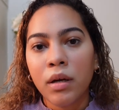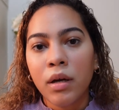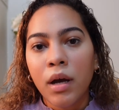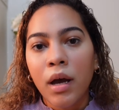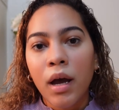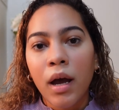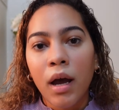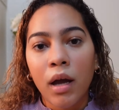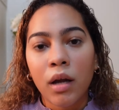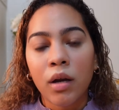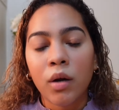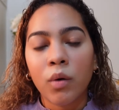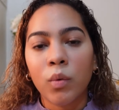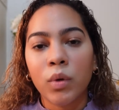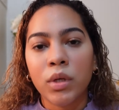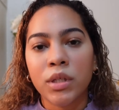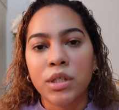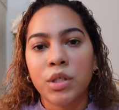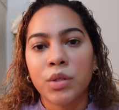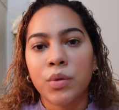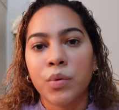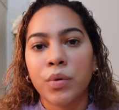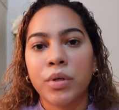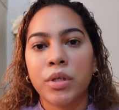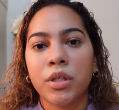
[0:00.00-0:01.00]
Anna
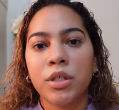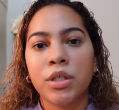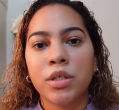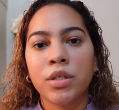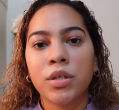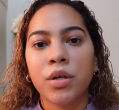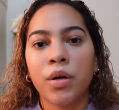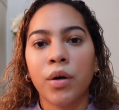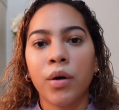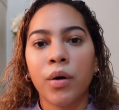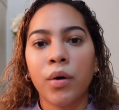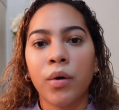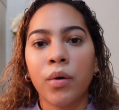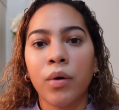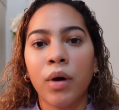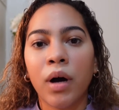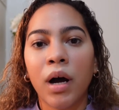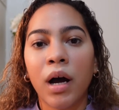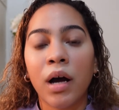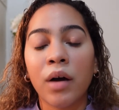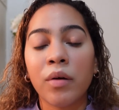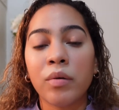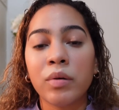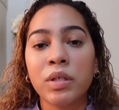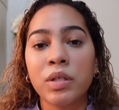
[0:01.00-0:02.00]
Wintour. So
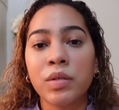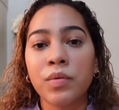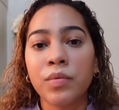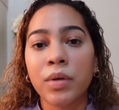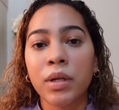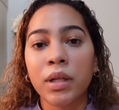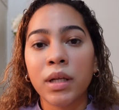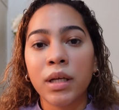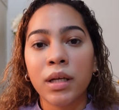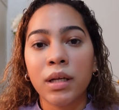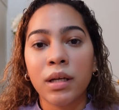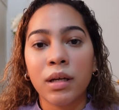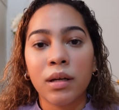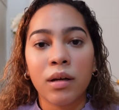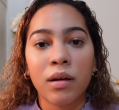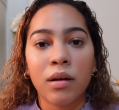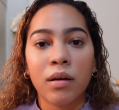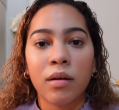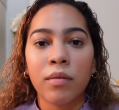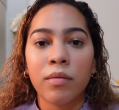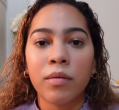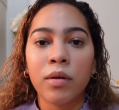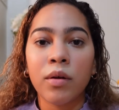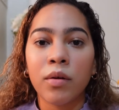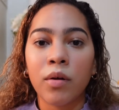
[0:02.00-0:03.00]
I was really,
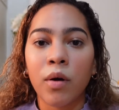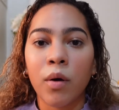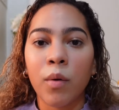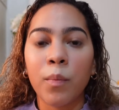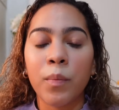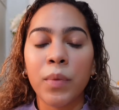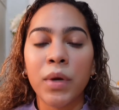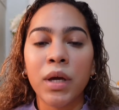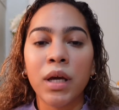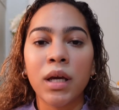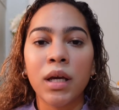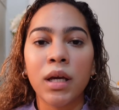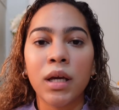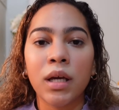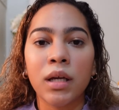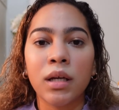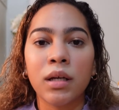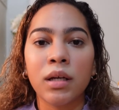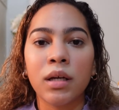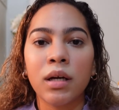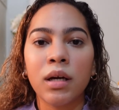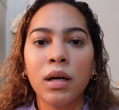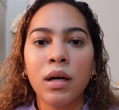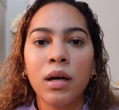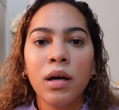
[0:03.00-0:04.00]

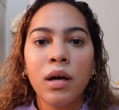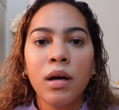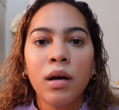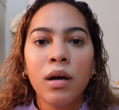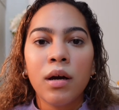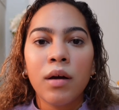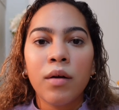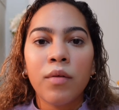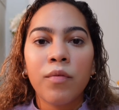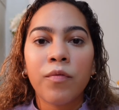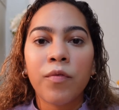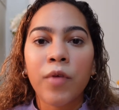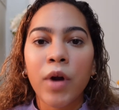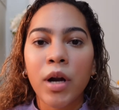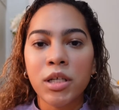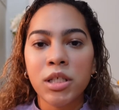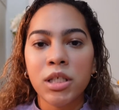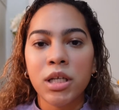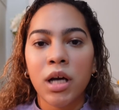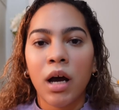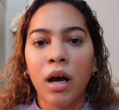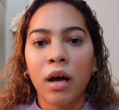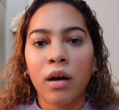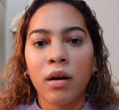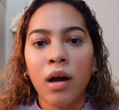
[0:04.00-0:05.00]
being
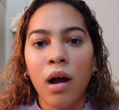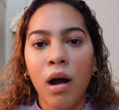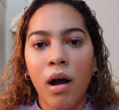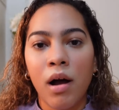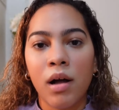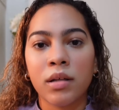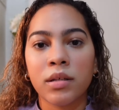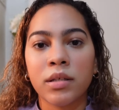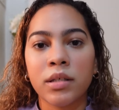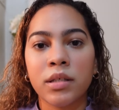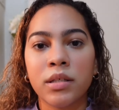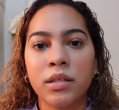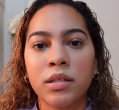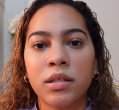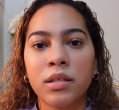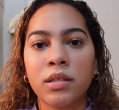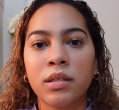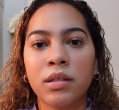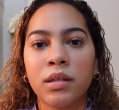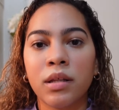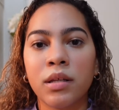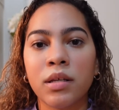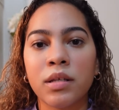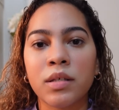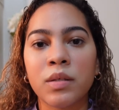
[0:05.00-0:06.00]
fresh out of
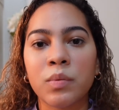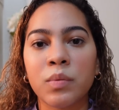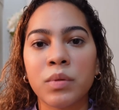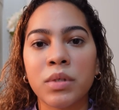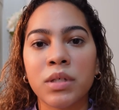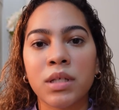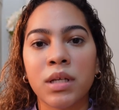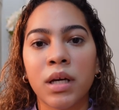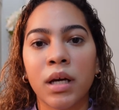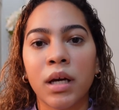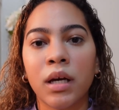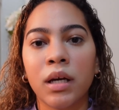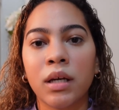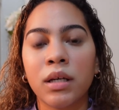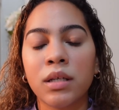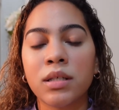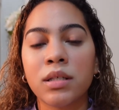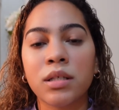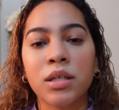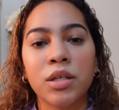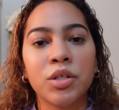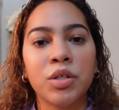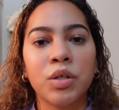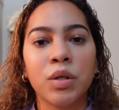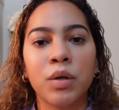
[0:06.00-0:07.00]
college, this was like
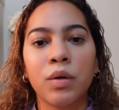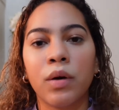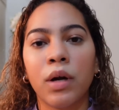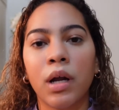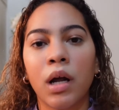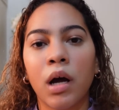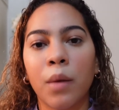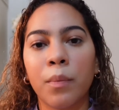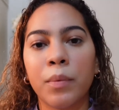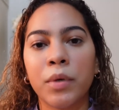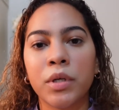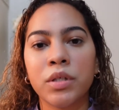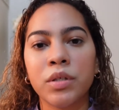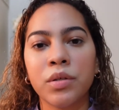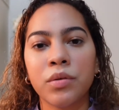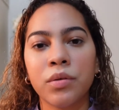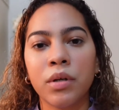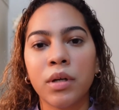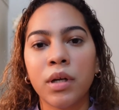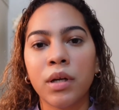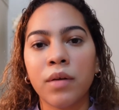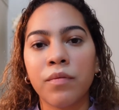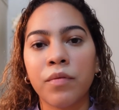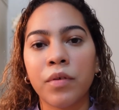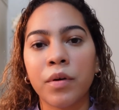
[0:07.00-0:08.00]
such a great
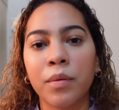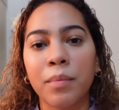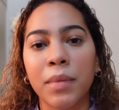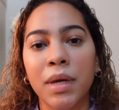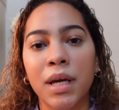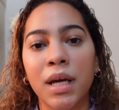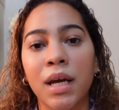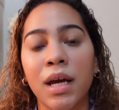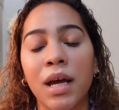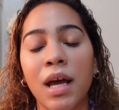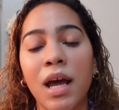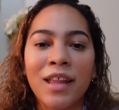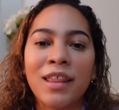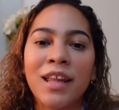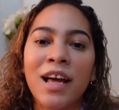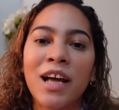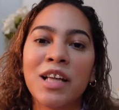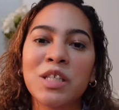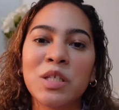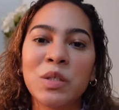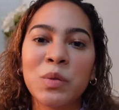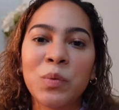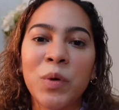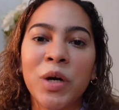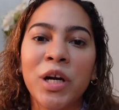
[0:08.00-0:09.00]
opportunity for me. And
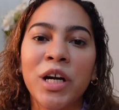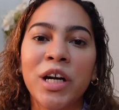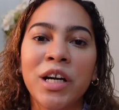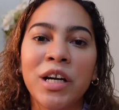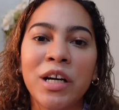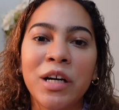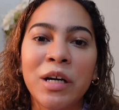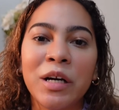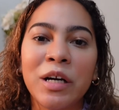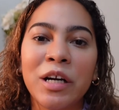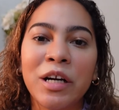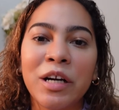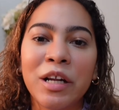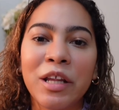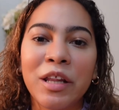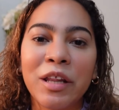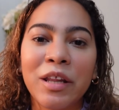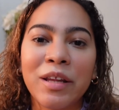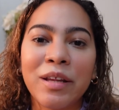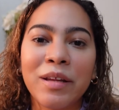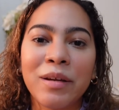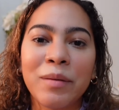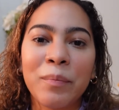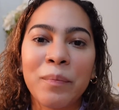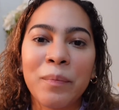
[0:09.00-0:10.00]
that's where
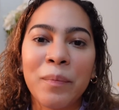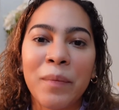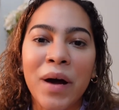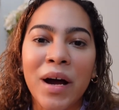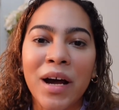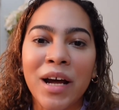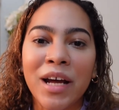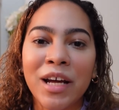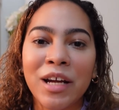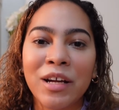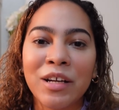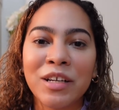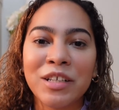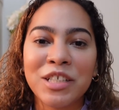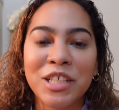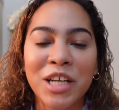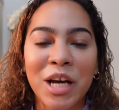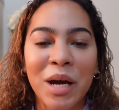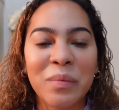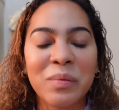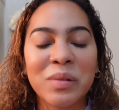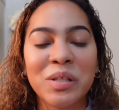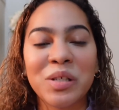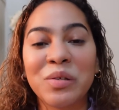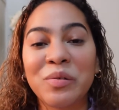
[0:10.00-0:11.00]
my
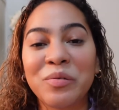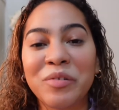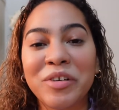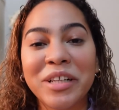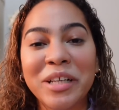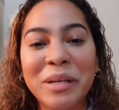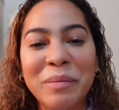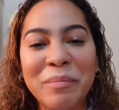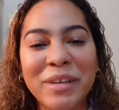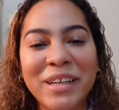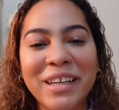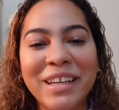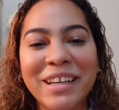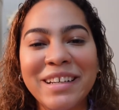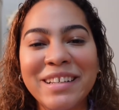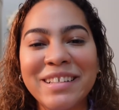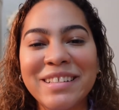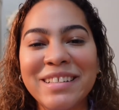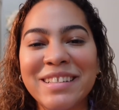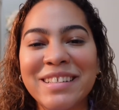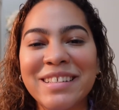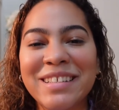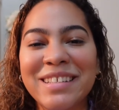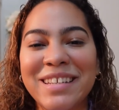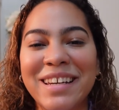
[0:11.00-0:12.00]
chapter really
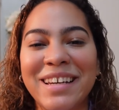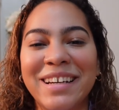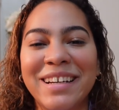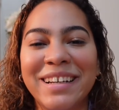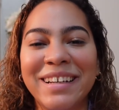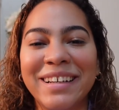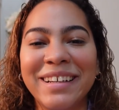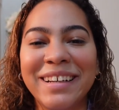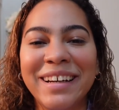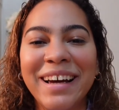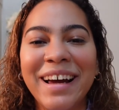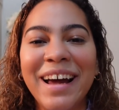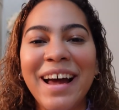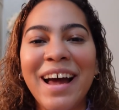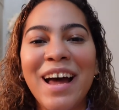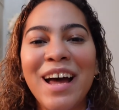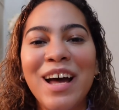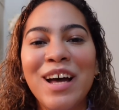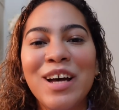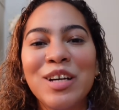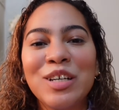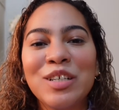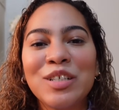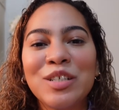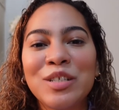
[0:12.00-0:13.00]
begins.
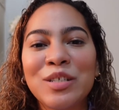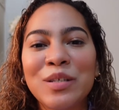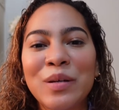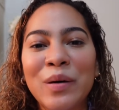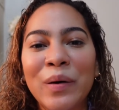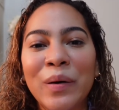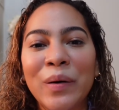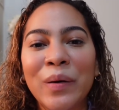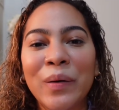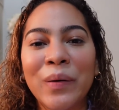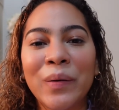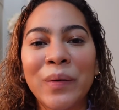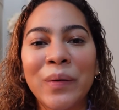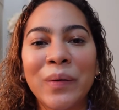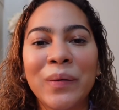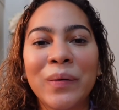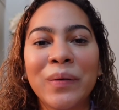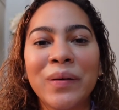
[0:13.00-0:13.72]
So